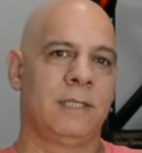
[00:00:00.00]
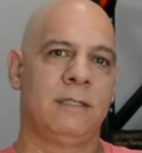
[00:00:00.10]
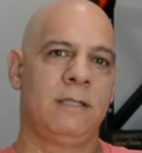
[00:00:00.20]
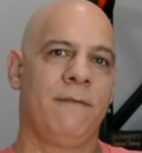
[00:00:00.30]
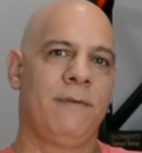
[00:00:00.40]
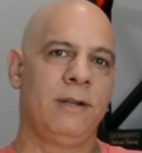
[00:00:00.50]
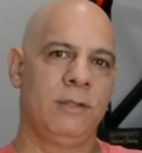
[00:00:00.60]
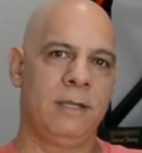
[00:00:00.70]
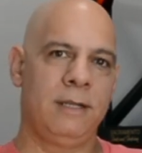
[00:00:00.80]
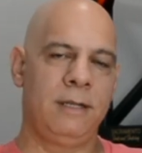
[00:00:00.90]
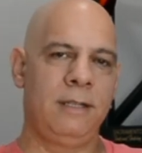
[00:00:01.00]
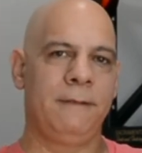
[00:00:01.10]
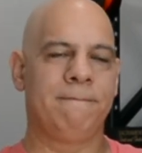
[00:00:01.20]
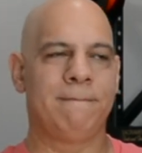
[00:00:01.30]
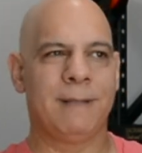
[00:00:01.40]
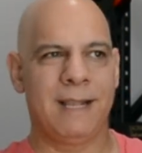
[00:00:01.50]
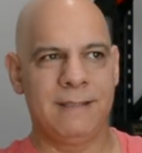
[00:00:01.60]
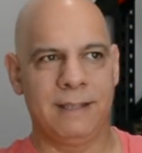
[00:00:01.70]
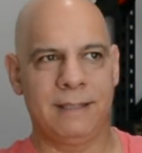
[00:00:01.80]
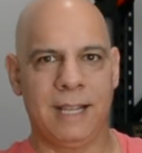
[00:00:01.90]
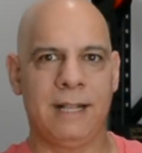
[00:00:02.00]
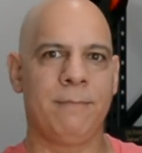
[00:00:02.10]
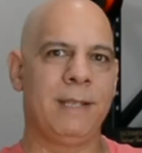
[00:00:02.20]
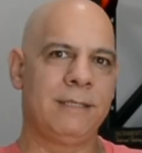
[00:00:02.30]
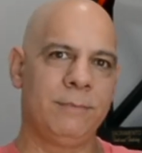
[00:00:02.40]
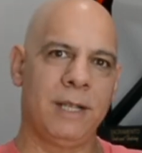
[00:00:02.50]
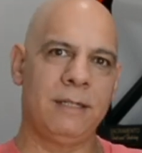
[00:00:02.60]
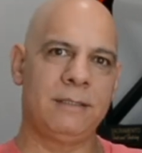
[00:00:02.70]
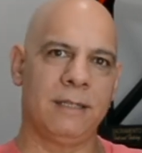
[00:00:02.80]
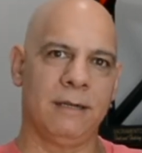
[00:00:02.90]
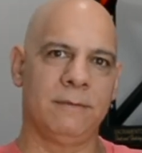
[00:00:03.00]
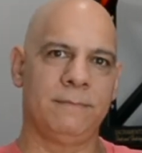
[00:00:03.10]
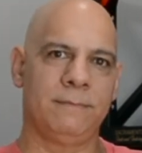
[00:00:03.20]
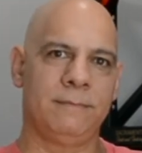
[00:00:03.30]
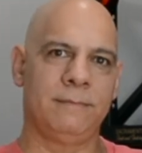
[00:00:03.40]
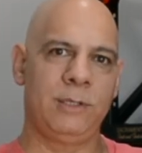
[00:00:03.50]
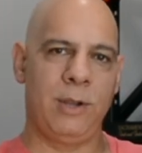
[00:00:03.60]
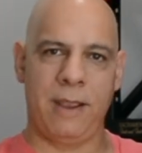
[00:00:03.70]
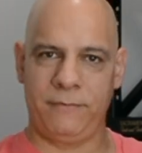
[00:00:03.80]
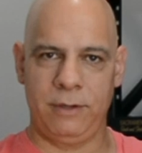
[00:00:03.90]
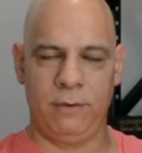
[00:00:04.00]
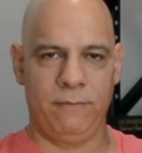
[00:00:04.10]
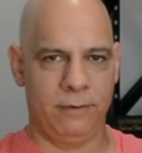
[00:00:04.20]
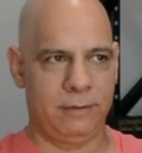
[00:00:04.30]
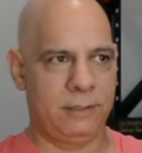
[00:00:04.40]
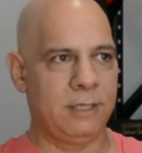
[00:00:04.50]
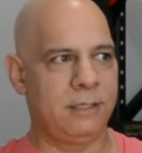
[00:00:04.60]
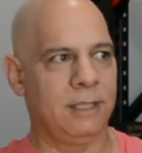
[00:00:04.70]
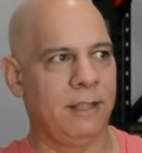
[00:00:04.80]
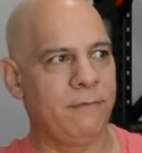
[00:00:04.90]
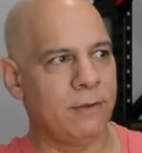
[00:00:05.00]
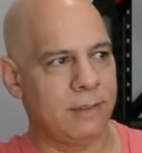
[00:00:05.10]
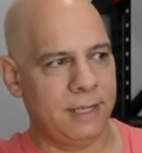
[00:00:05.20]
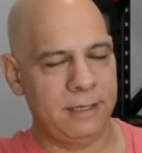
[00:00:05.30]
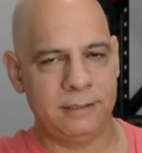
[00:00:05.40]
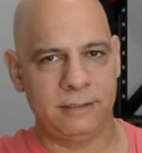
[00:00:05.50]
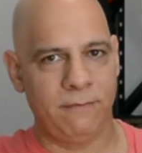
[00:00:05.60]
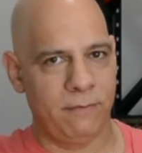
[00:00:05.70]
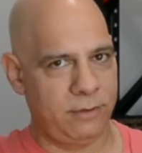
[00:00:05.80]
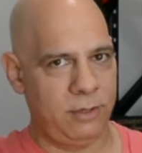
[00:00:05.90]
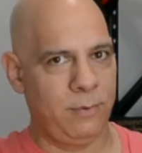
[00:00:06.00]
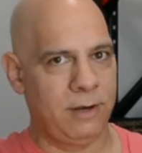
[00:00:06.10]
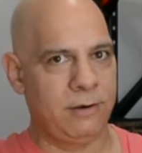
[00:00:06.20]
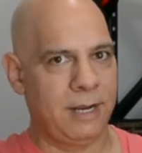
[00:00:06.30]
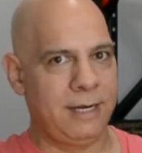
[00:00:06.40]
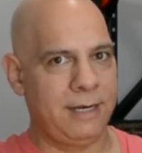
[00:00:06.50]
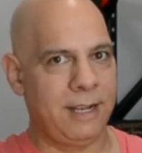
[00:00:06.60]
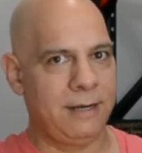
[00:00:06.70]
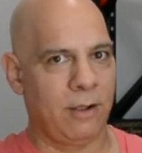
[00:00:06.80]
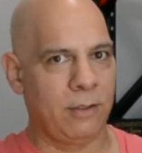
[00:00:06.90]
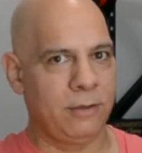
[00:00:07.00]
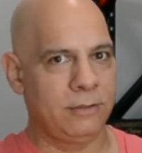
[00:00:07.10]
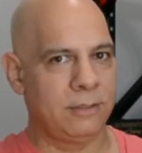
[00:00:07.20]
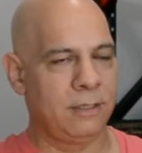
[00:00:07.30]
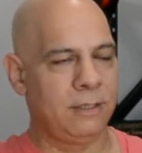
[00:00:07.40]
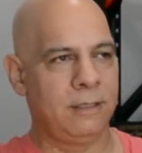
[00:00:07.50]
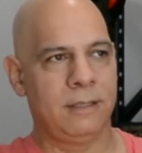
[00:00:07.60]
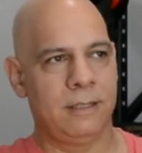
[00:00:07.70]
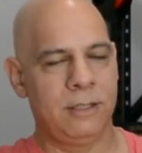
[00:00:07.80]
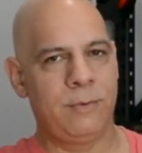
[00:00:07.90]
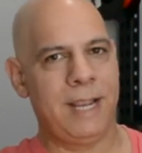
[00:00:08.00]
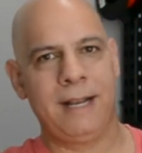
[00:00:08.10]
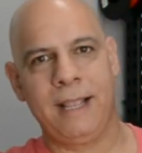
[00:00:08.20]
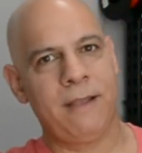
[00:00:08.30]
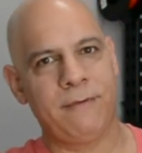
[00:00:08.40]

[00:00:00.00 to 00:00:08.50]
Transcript: Stuff under the hood, I think they had to make some cuts there. You have to. To deliver this for $299, you can't have